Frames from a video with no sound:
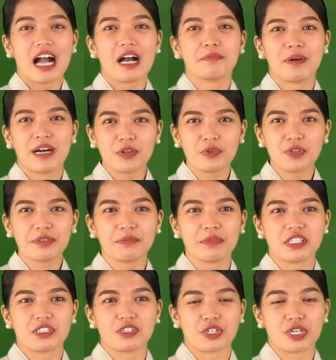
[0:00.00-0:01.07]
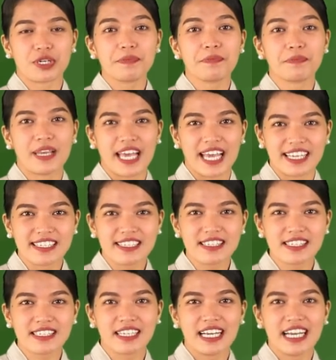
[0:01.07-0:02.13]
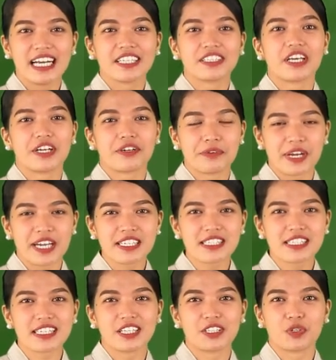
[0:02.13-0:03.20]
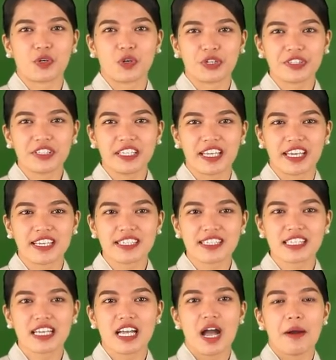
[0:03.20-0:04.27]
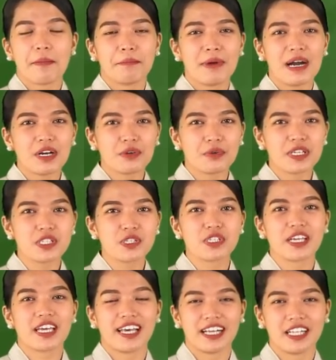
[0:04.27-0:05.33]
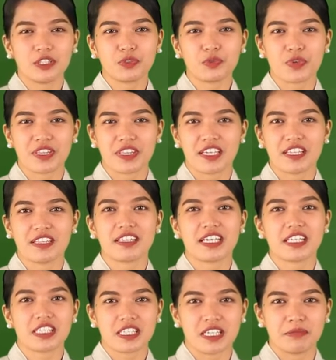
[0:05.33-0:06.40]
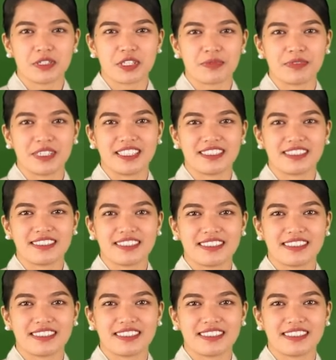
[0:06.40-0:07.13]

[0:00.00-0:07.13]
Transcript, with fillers: A banquet manager plans, directs, and coordinates banquets held within the establishment.